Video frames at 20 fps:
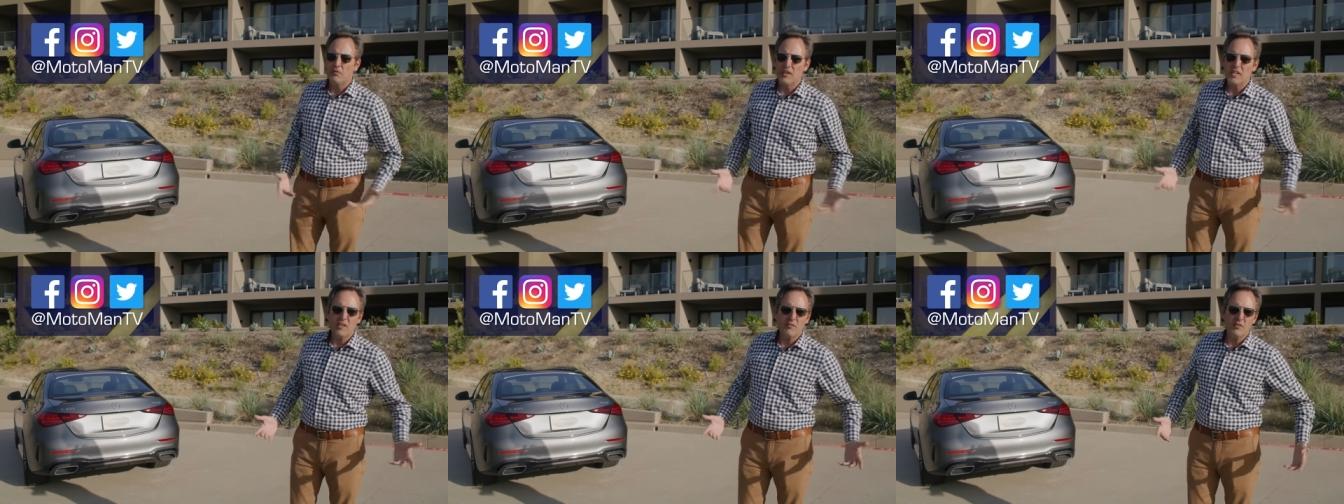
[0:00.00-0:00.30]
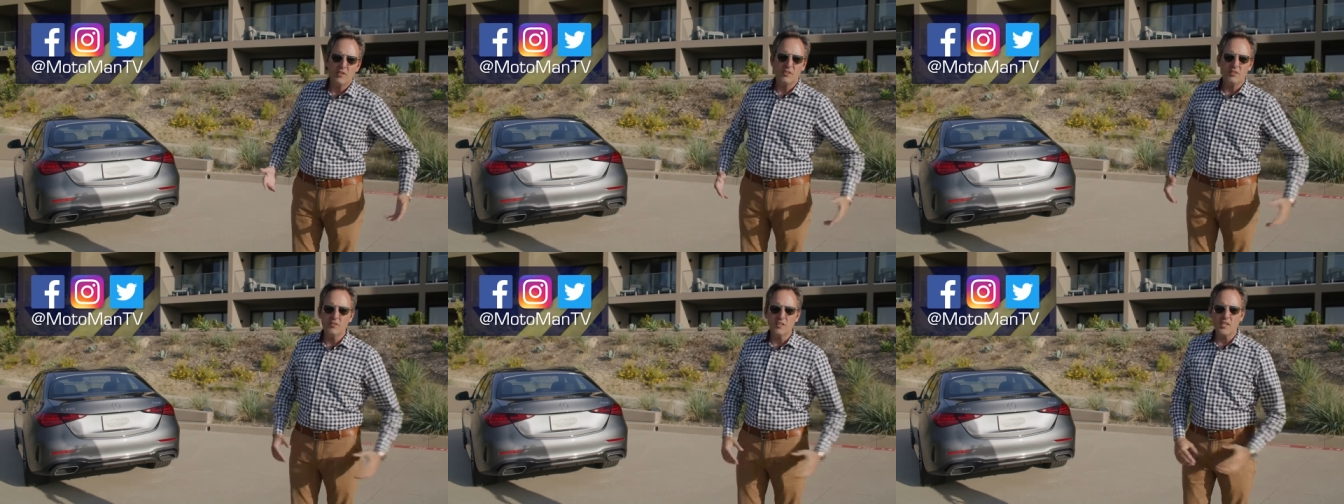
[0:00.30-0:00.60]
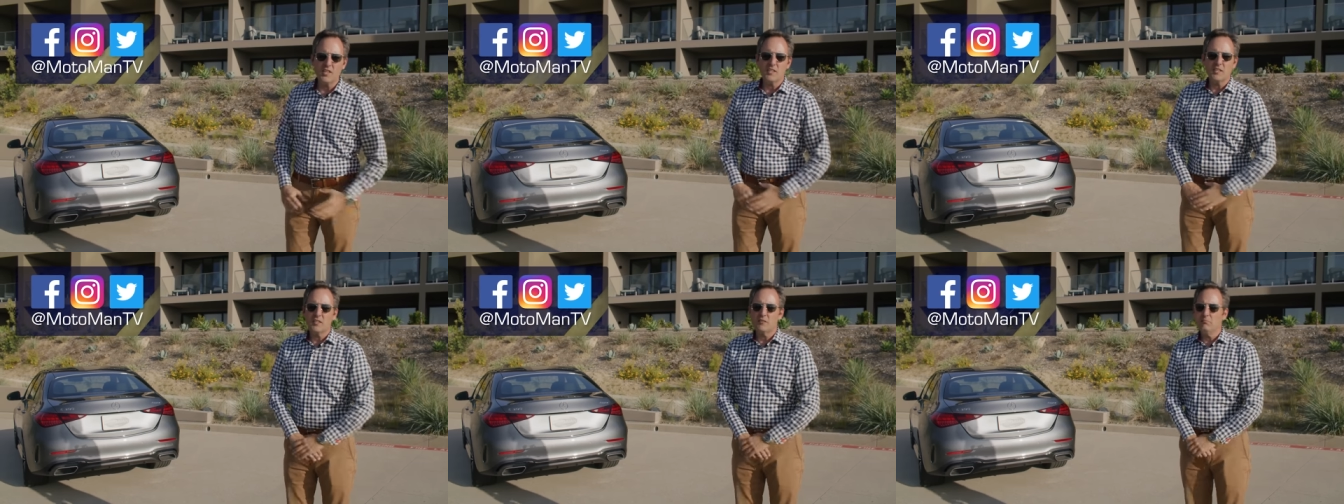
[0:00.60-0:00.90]
think of it
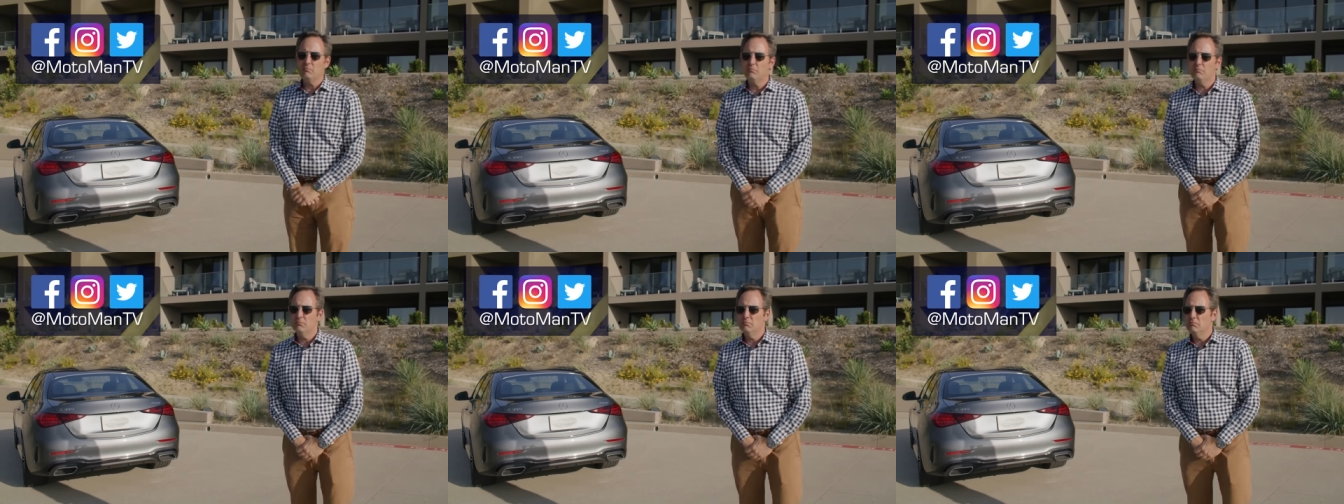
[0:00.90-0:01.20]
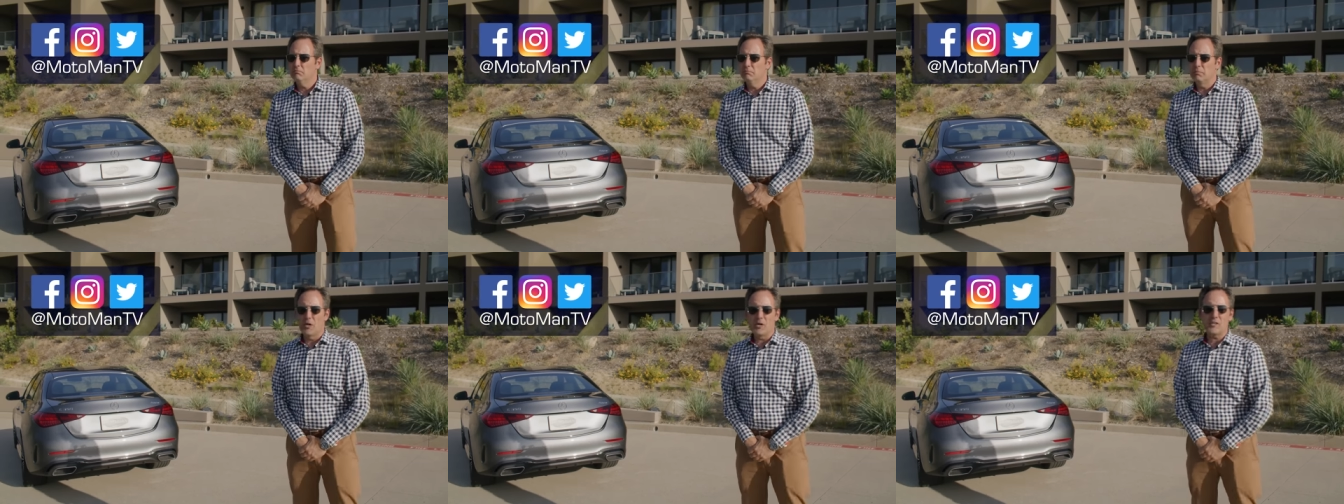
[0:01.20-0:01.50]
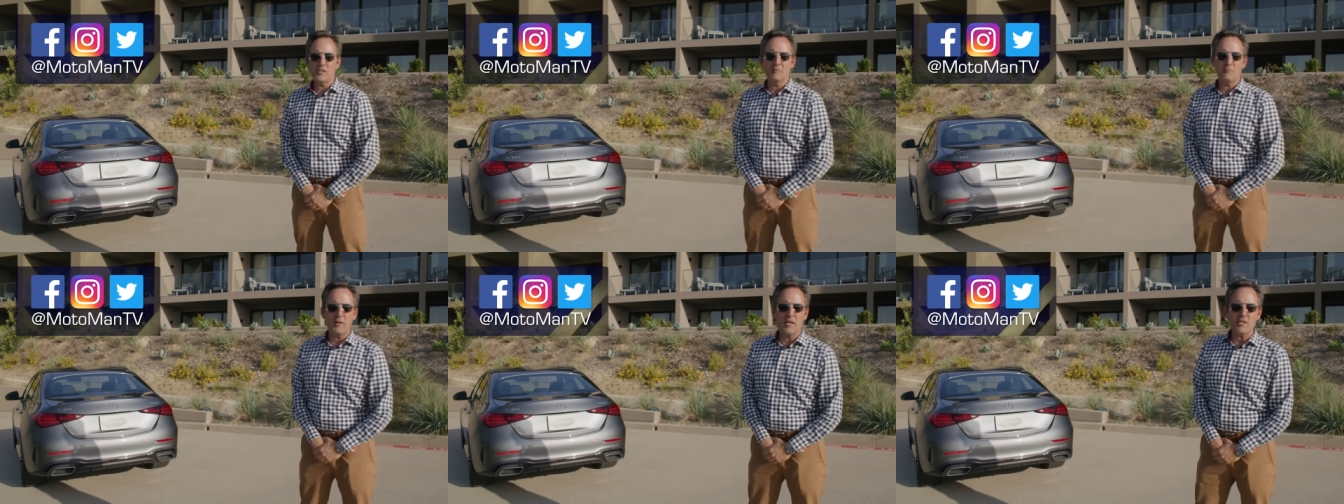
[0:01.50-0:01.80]
as like a
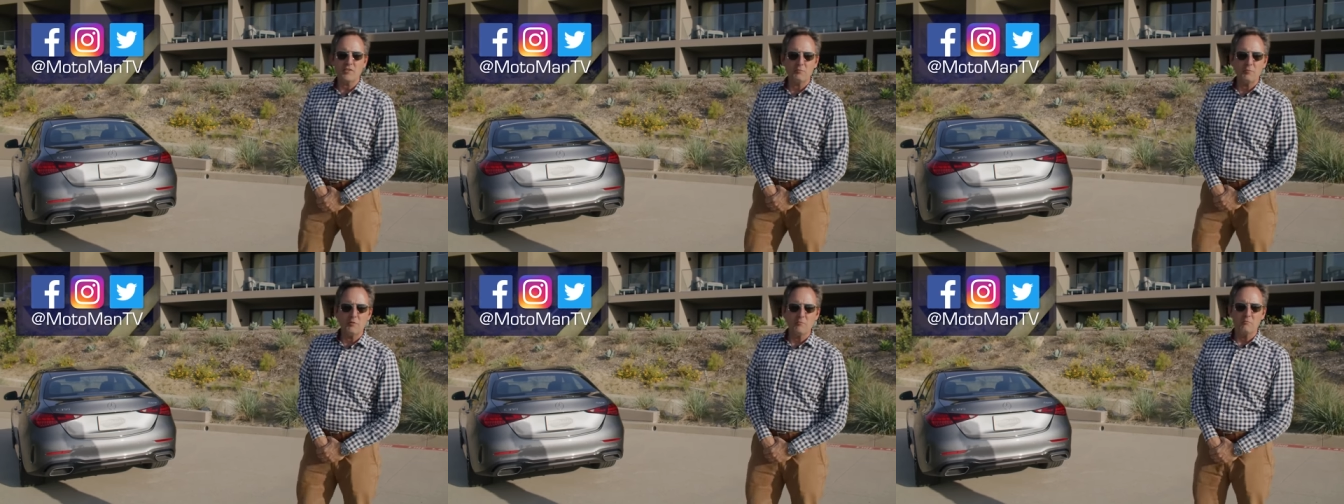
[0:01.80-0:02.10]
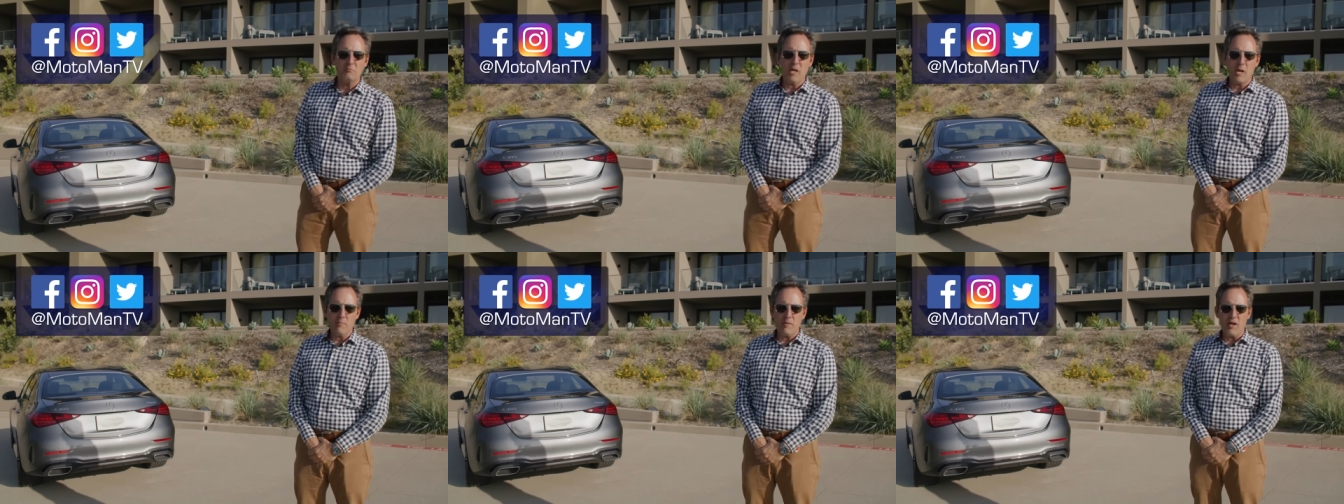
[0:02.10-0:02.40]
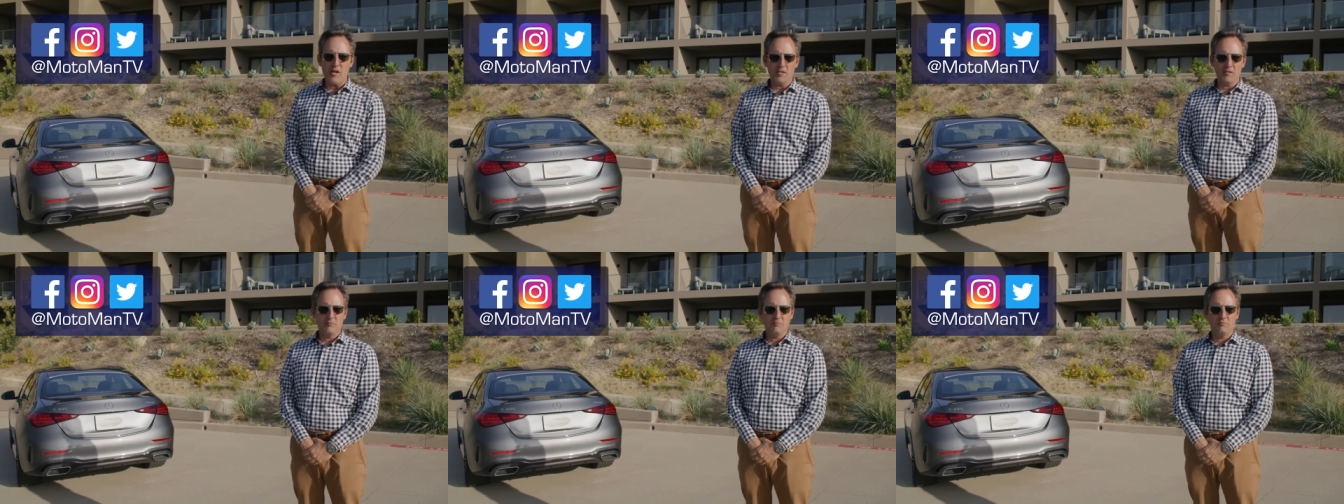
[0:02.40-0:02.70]
bargain basement
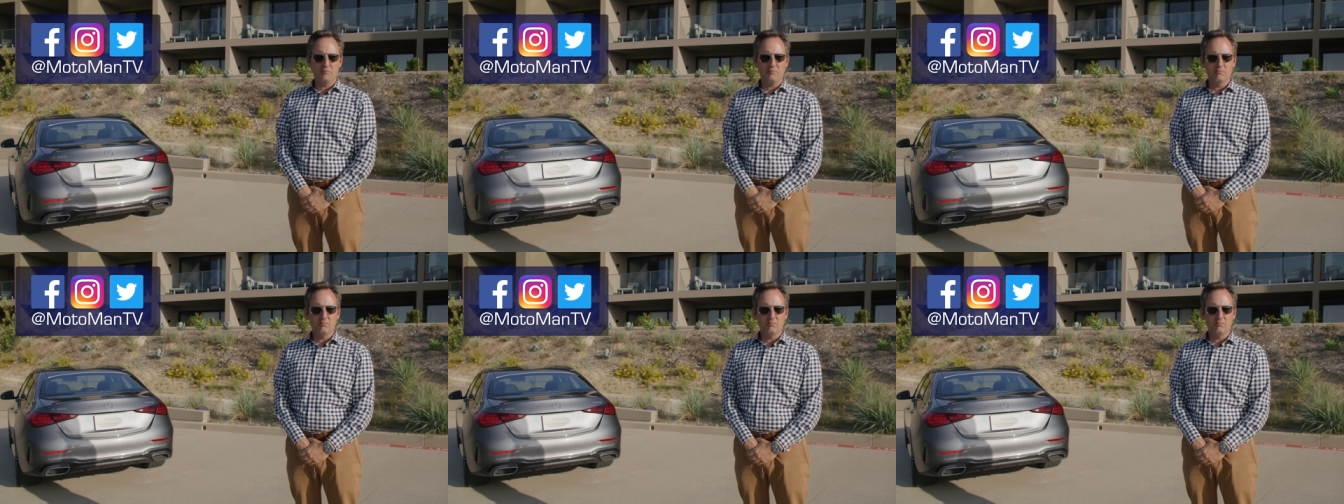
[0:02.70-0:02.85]
Maybach.